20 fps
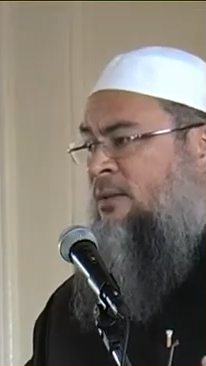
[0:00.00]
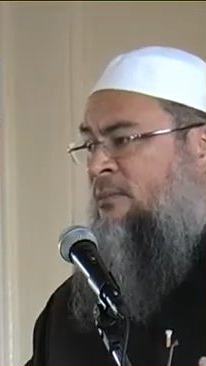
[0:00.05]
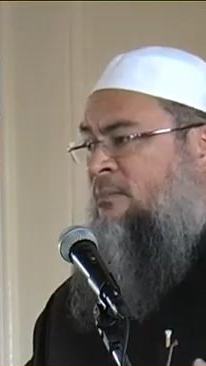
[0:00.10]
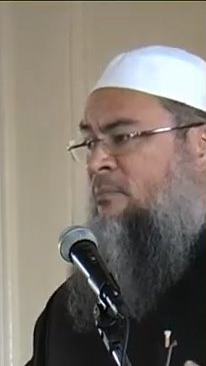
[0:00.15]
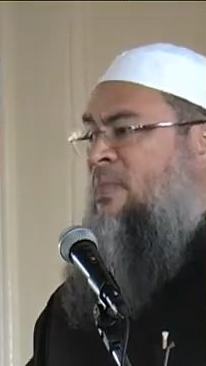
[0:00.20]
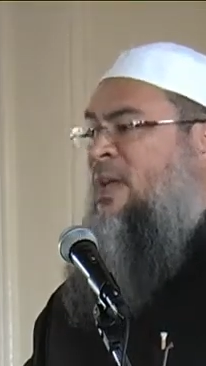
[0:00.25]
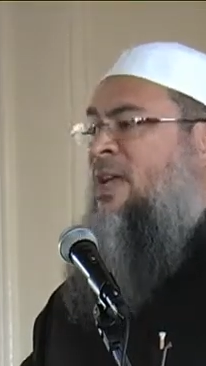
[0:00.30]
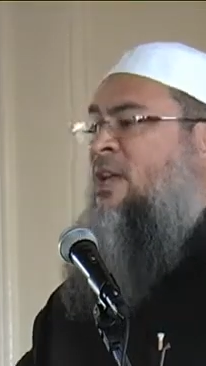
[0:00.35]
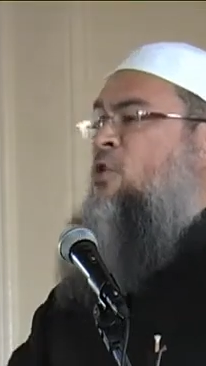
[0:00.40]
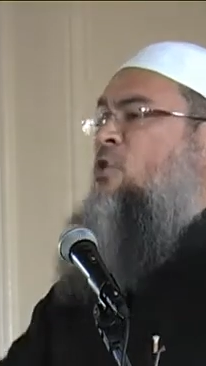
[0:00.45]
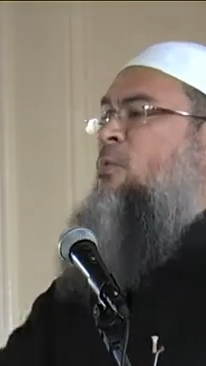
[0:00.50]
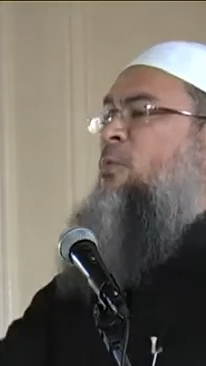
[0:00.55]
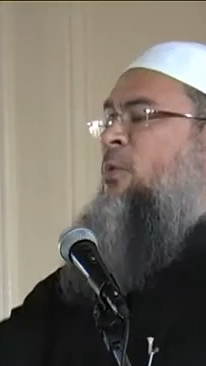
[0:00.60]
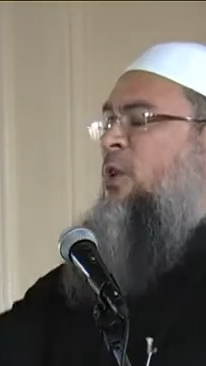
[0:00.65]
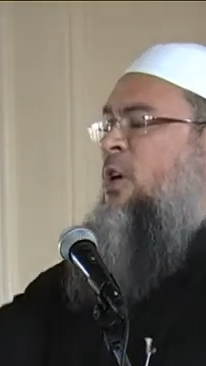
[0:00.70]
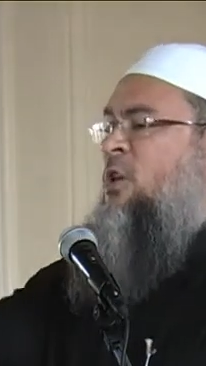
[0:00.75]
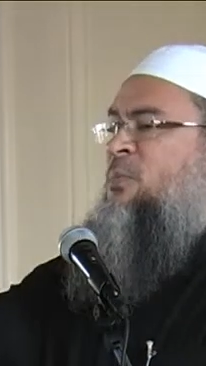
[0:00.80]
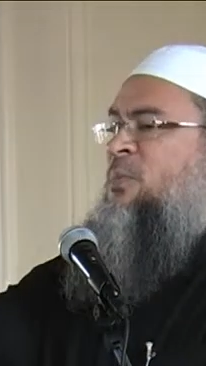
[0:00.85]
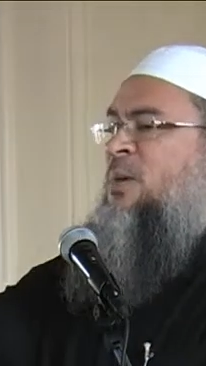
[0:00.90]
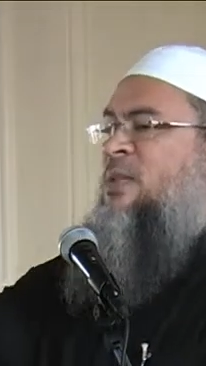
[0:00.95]
may you
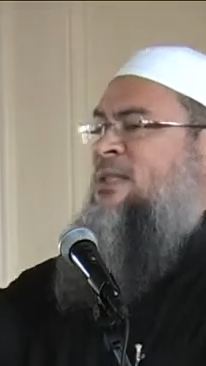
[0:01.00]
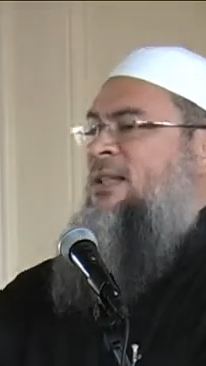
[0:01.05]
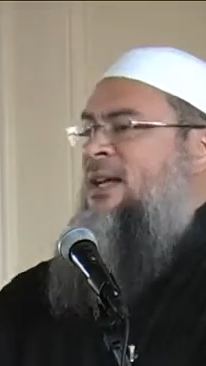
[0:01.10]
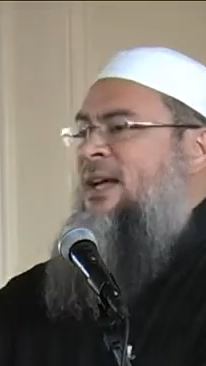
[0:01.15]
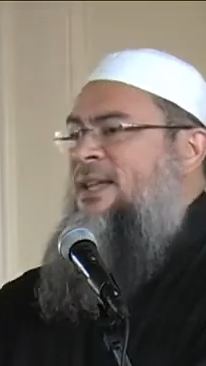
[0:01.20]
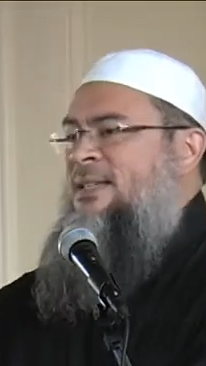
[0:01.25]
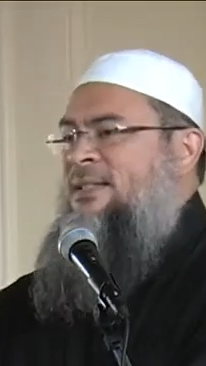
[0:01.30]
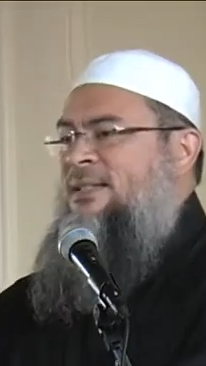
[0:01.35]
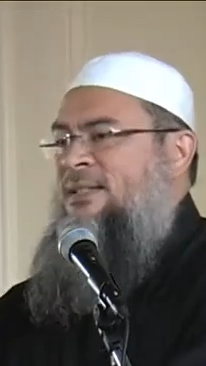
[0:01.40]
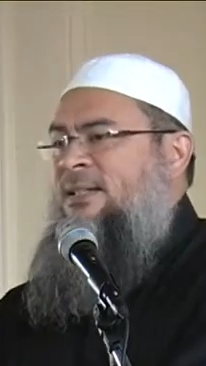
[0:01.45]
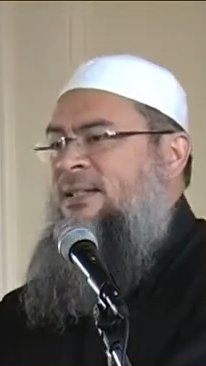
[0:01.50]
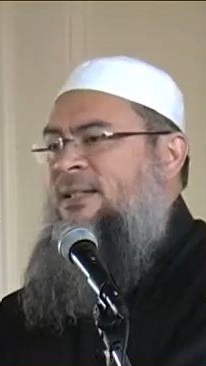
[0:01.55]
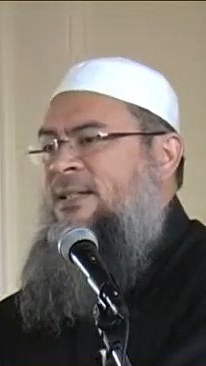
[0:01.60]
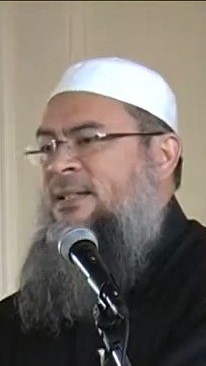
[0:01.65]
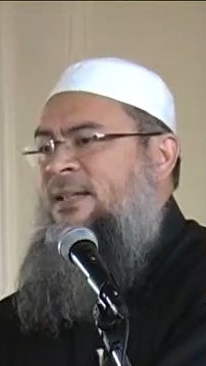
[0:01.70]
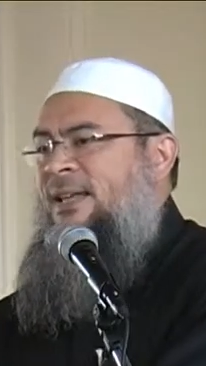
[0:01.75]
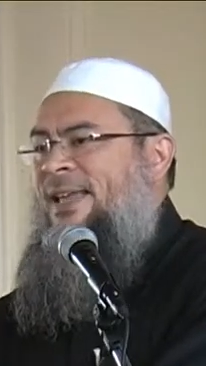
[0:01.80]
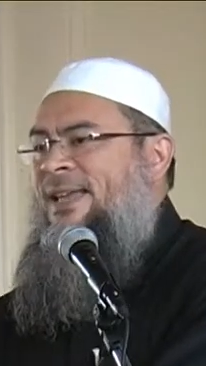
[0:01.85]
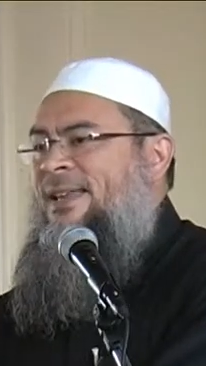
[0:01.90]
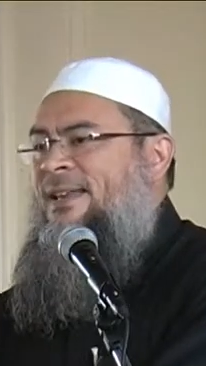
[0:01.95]
prosper as
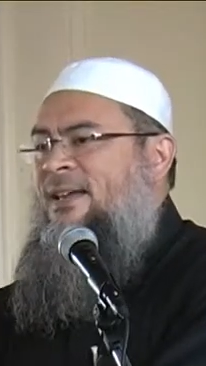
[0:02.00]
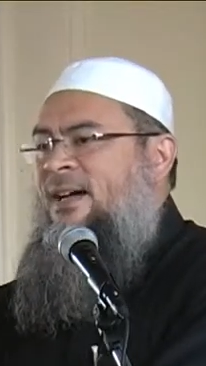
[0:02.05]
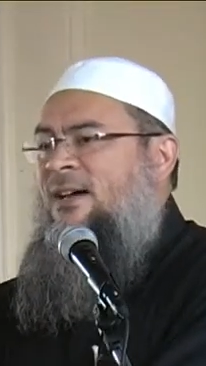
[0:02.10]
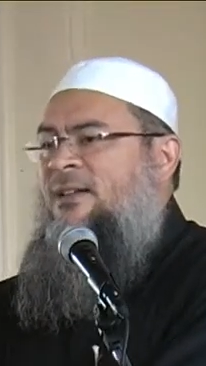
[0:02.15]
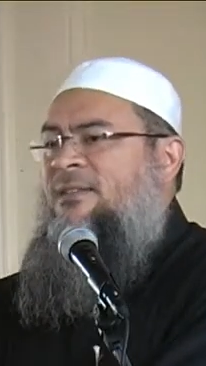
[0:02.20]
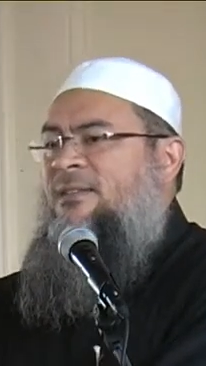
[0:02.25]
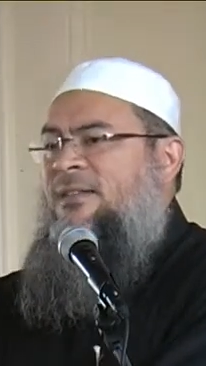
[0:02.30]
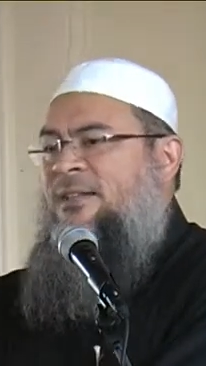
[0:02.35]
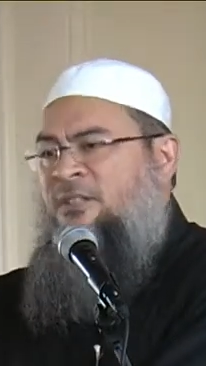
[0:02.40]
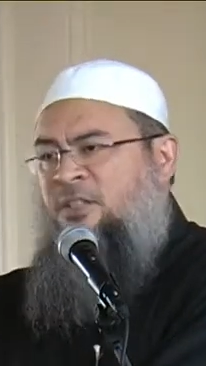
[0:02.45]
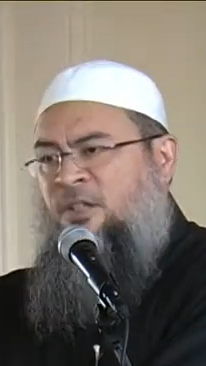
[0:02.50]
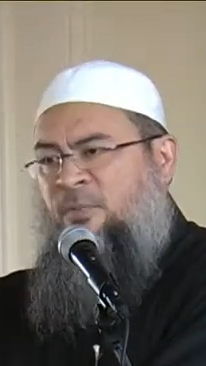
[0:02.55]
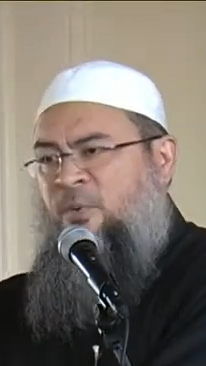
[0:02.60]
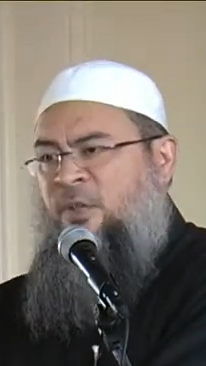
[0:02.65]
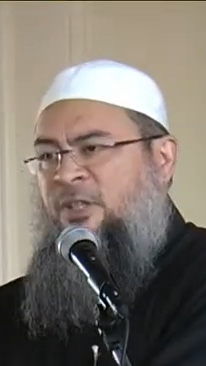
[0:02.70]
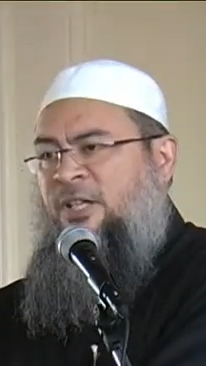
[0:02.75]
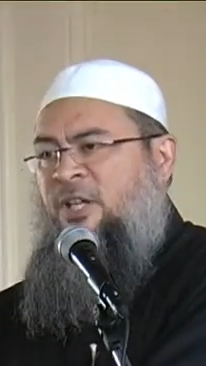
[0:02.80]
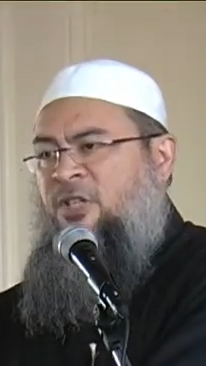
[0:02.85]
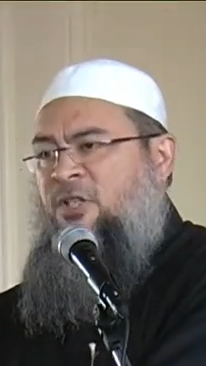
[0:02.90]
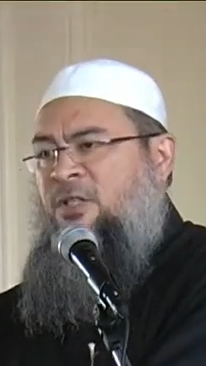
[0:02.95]
in other
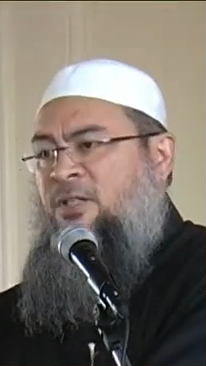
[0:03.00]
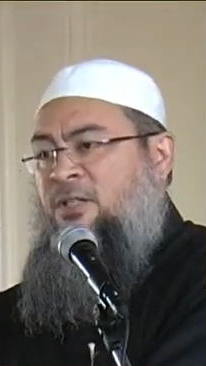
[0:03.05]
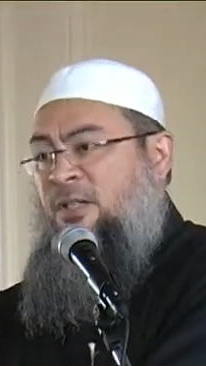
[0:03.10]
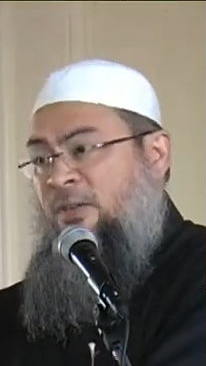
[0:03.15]
interpretations.